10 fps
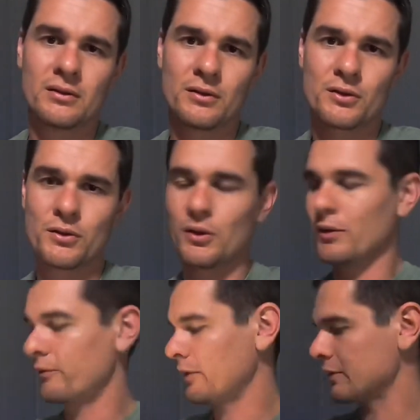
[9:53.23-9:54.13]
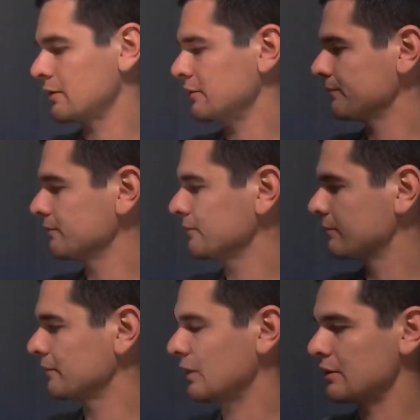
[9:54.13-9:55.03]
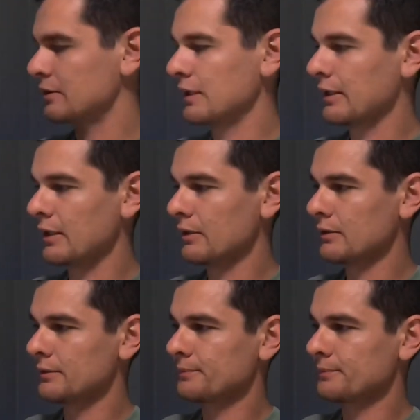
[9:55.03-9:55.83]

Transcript: strobe function. Let's just take it out.